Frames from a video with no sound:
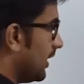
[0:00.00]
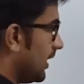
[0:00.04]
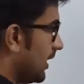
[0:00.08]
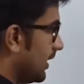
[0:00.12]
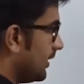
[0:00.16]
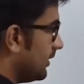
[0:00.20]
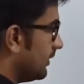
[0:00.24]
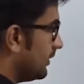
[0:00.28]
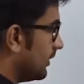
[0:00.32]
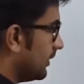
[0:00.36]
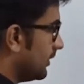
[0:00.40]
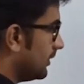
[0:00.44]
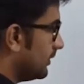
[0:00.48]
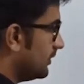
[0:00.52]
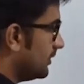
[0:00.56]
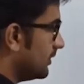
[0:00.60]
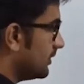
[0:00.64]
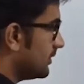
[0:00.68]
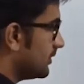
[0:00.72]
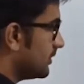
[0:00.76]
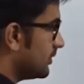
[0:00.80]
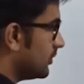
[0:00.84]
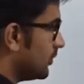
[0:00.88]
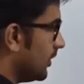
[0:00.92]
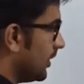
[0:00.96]
and
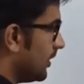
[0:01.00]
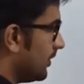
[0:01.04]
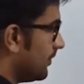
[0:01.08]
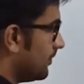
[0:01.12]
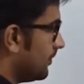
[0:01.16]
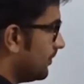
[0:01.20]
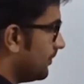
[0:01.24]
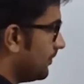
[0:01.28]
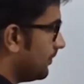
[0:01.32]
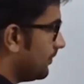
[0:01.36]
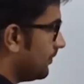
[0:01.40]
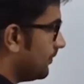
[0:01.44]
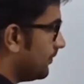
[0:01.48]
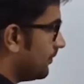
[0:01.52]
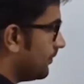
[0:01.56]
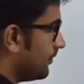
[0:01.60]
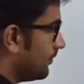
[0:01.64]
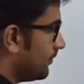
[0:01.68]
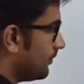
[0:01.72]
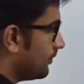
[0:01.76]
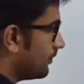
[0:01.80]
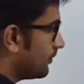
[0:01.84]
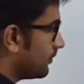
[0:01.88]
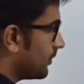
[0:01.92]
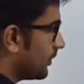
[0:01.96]
this is your
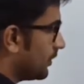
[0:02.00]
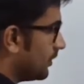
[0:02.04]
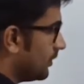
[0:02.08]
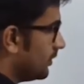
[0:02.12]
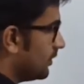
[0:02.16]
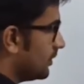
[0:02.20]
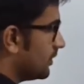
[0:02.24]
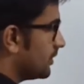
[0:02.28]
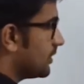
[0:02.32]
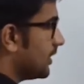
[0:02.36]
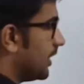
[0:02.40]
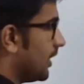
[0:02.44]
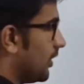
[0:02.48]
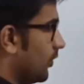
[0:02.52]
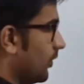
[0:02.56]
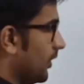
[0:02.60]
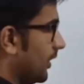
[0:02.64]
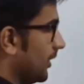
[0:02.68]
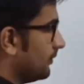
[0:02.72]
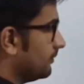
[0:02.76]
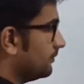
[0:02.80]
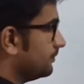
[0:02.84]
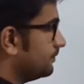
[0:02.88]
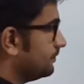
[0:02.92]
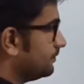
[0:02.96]

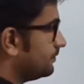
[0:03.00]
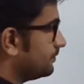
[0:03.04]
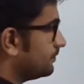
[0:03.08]
surrounding.